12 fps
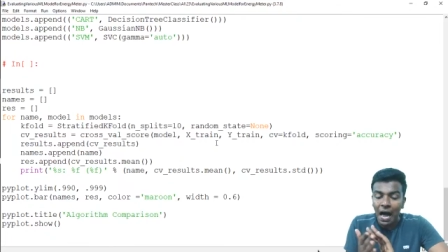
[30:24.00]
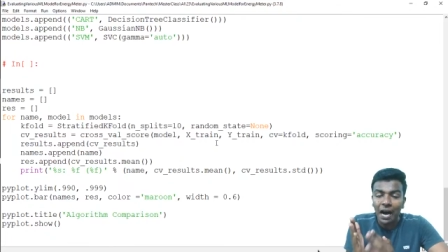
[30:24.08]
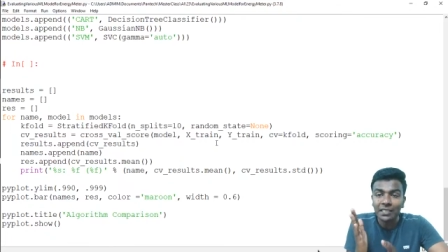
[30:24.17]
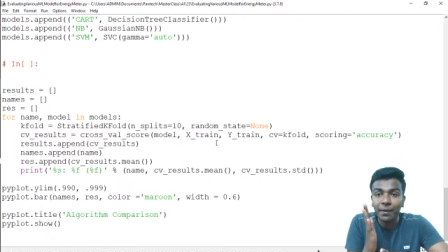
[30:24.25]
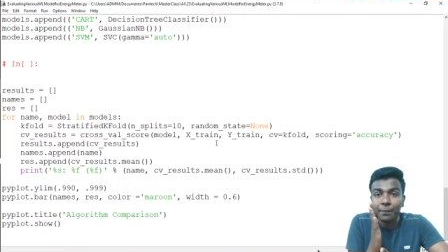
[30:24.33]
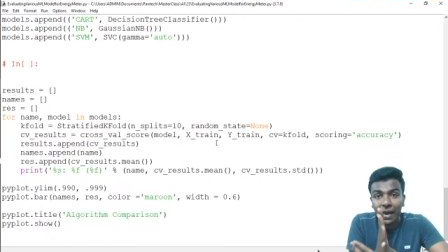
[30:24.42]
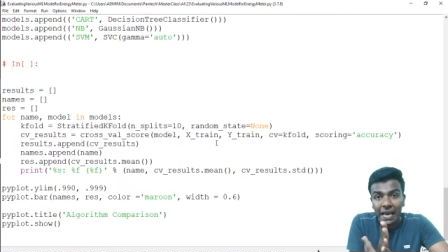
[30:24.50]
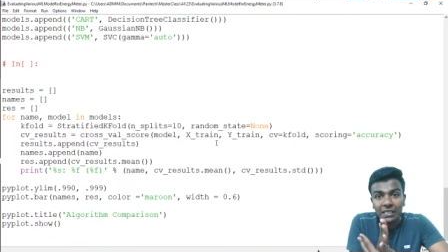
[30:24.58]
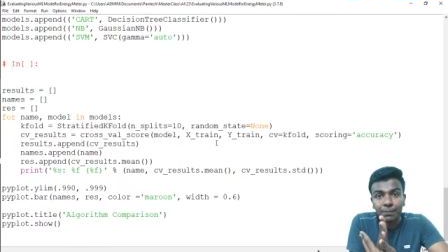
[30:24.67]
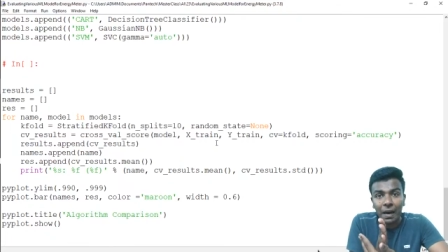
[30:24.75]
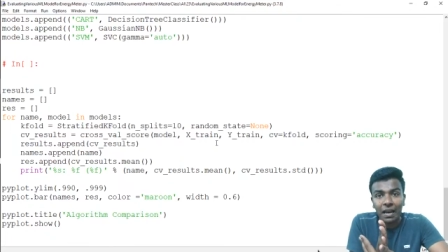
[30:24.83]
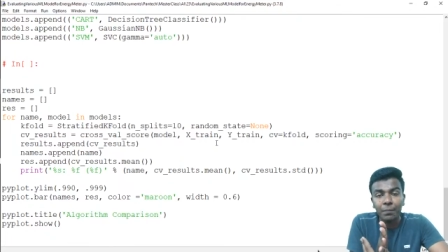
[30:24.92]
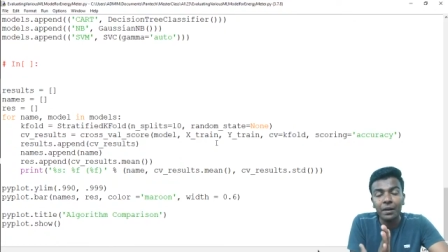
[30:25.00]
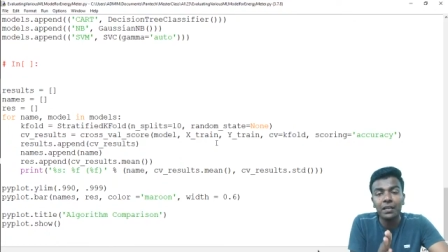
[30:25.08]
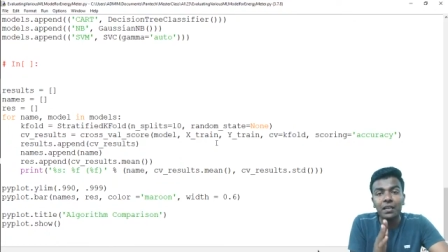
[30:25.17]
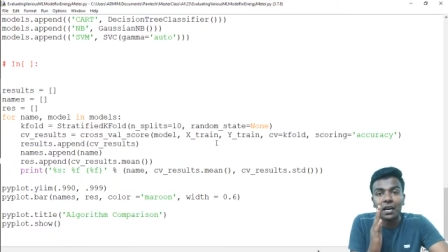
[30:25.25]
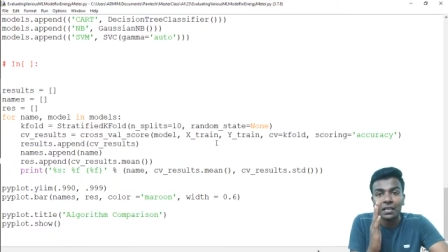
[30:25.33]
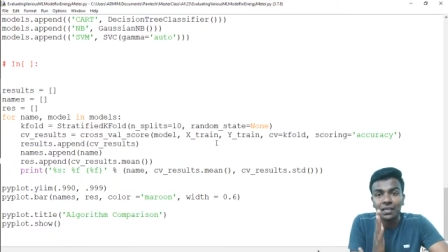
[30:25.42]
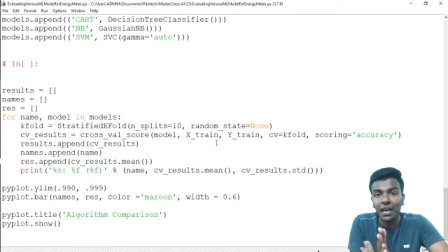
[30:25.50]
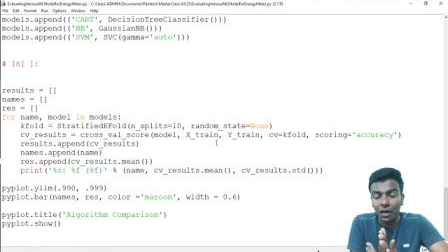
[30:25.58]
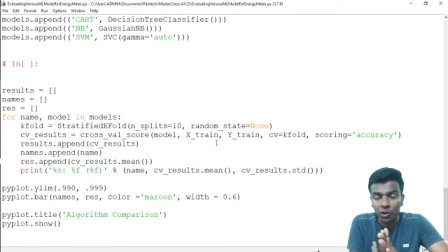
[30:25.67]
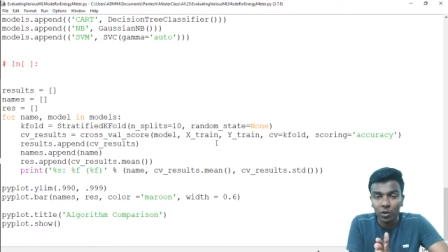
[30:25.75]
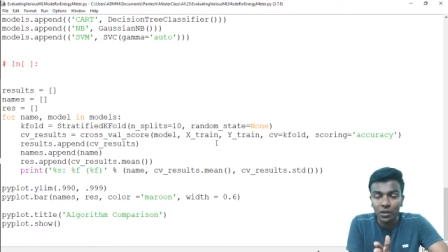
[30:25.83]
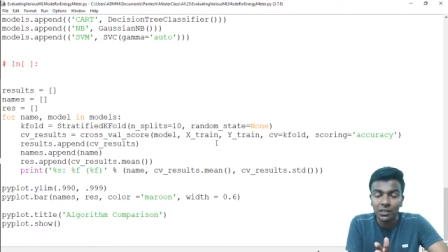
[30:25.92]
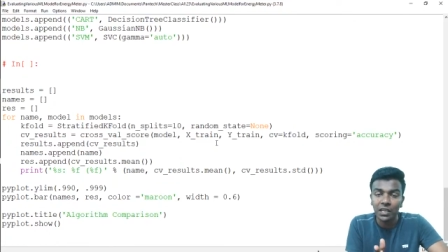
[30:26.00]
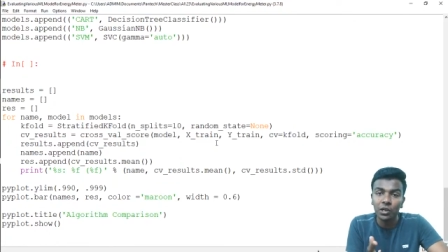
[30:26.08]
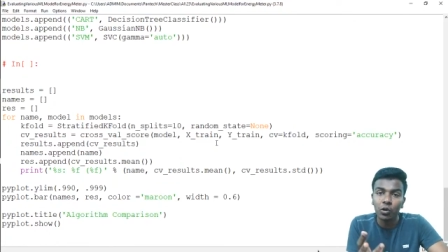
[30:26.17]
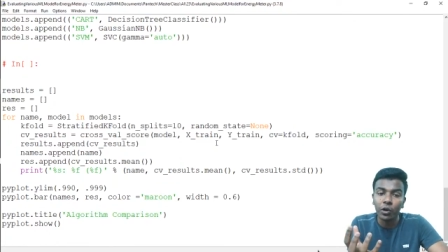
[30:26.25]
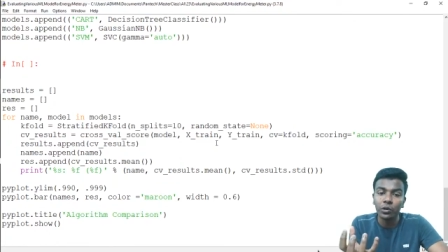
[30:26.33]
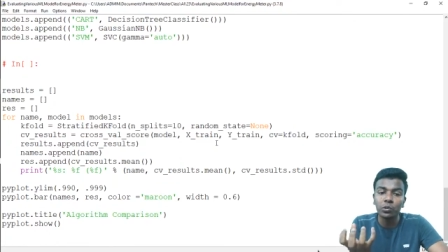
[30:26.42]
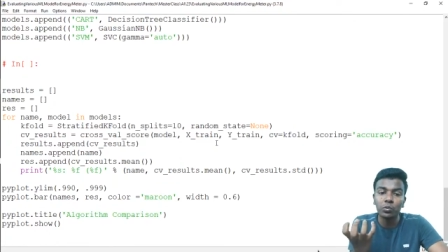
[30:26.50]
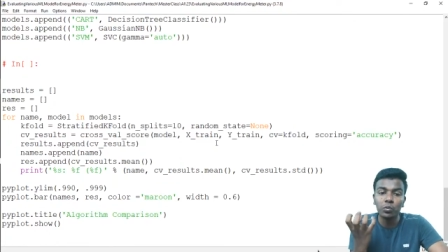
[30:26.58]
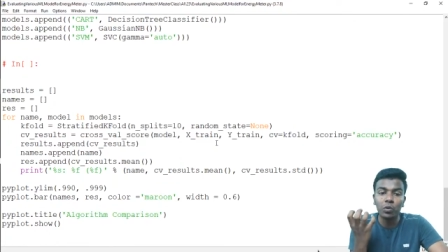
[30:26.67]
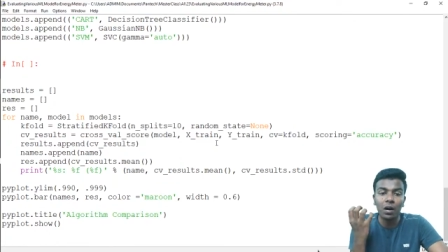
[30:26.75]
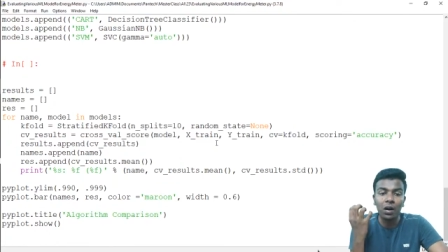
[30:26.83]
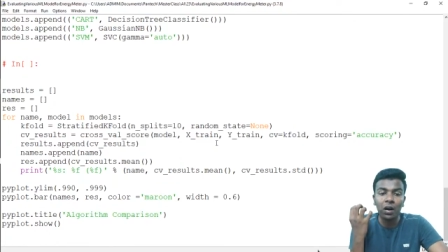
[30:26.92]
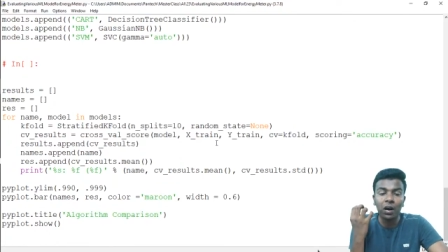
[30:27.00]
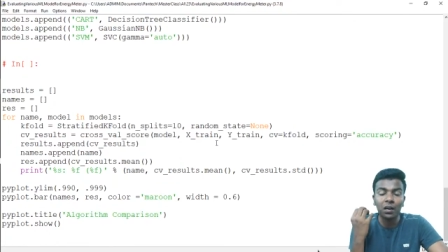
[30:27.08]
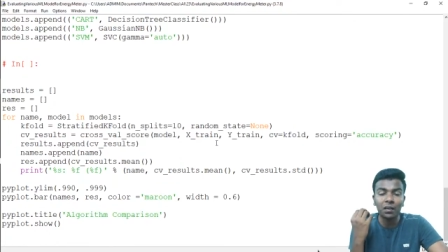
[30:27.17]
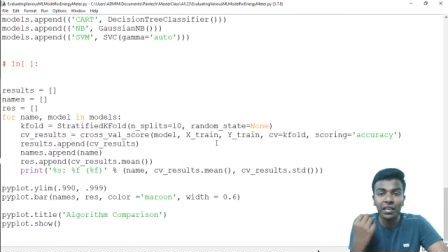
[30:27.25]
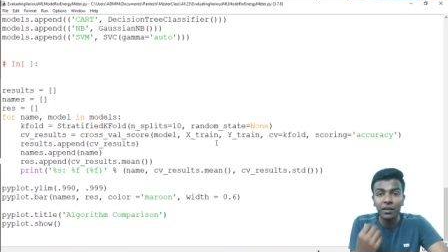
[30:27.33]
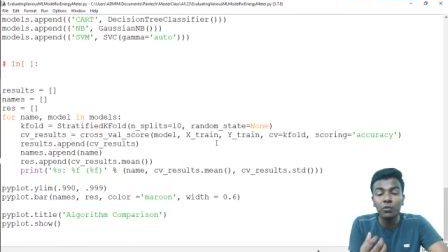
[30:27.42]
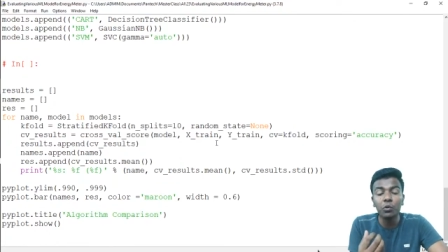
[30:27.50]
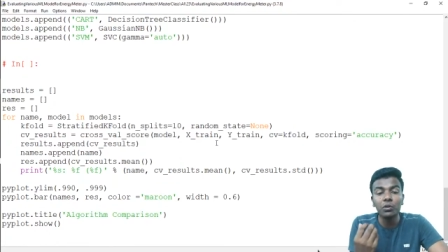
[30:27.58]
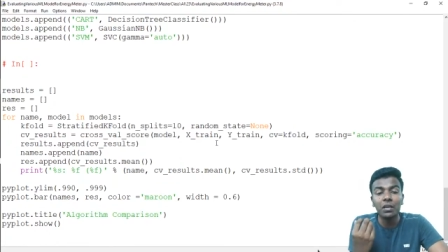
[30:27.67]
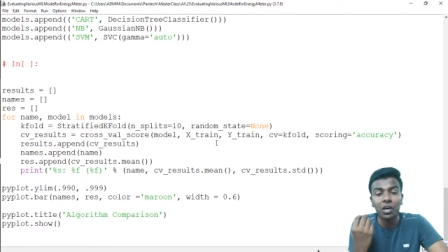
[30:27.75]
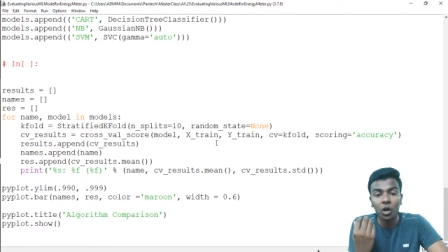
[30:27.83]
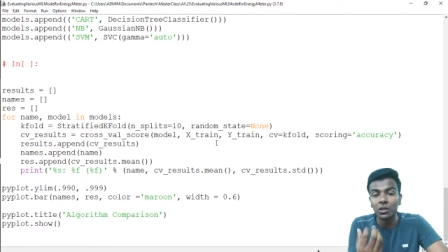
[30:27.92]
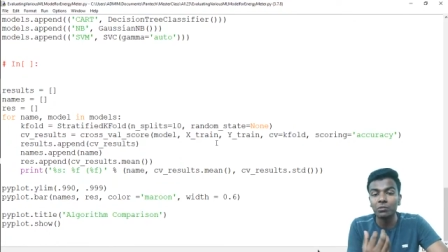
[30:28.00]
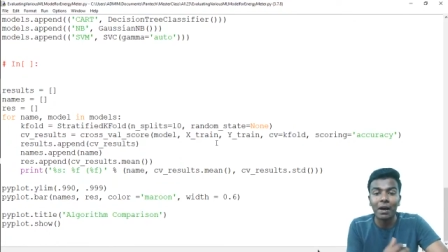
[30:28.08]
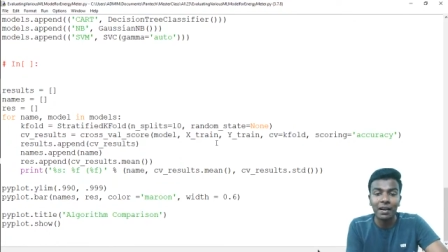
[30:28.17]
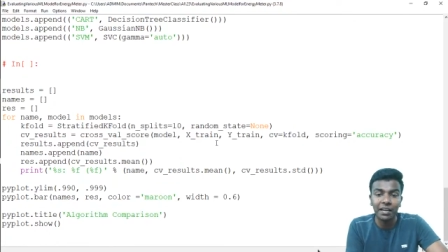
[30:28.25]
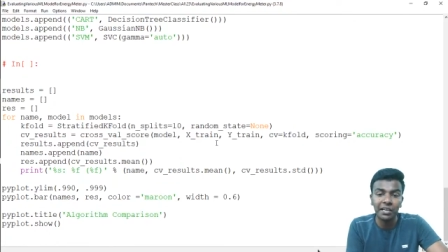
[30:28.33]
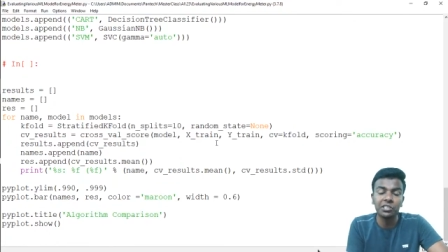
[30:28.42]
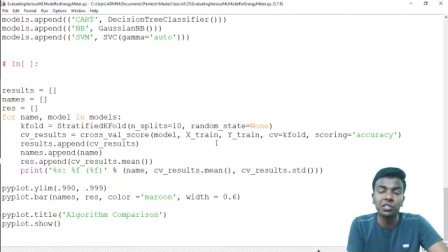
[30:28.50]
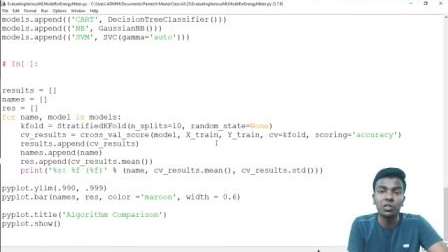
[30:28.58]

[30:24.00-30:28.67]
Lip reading: as a base parameter as an accuracy, going to give you the cross validation